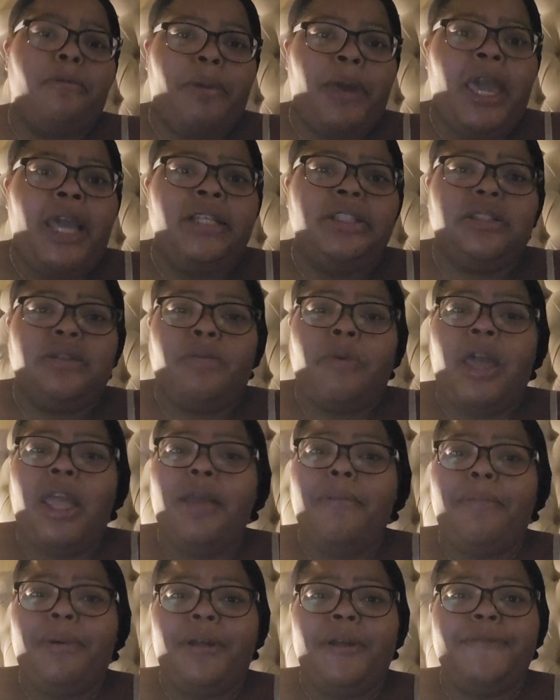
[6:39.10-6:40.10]
pass
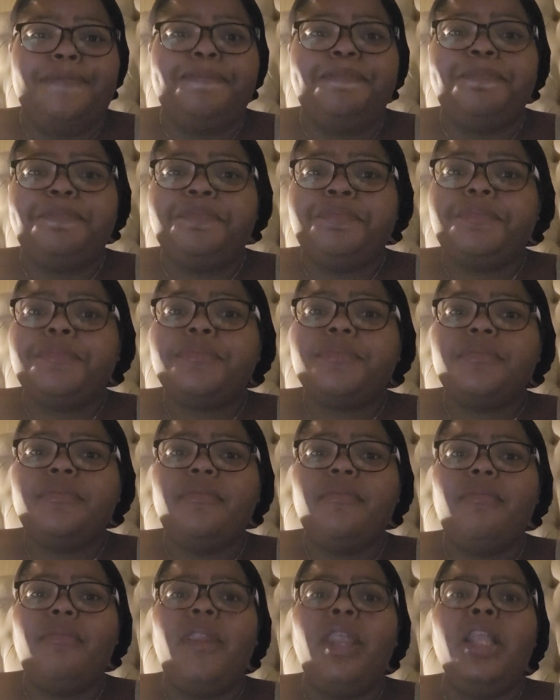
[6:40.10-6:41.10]
away, but
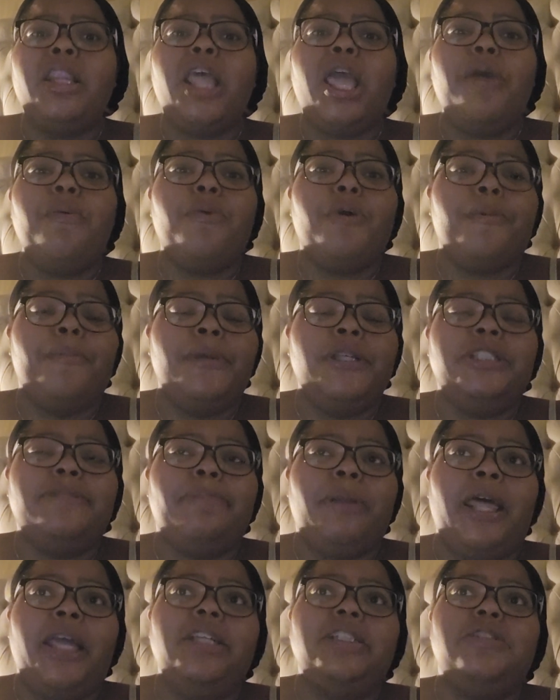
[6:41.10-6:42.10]
they were
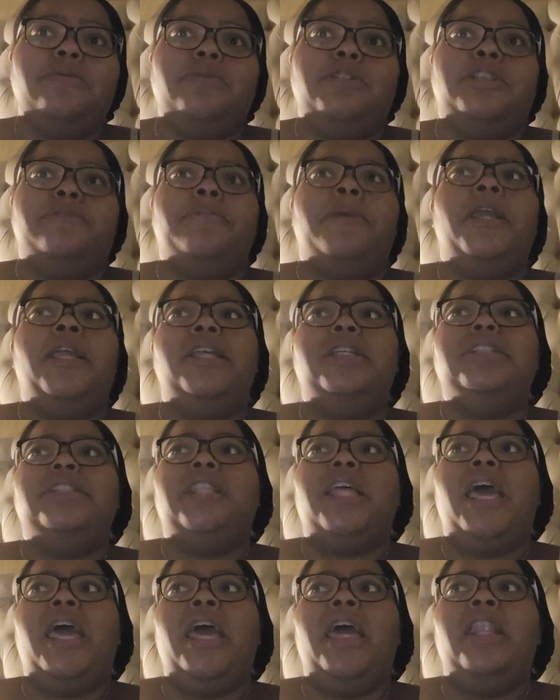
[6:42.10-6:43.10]
misplaced, which means
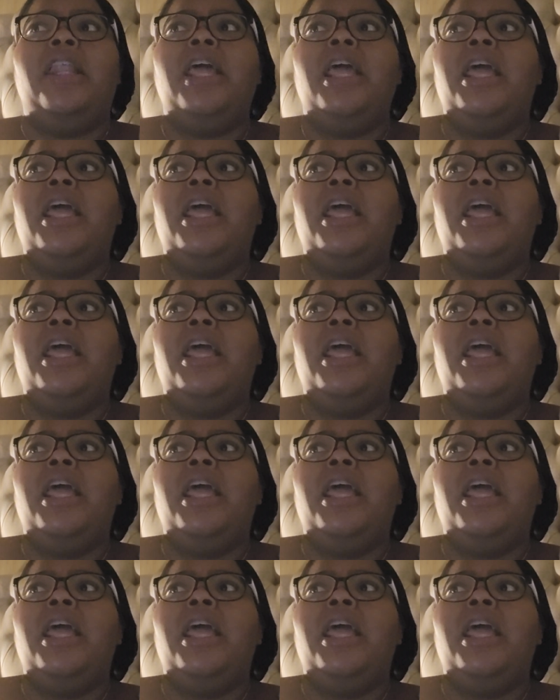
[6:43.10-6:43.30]
that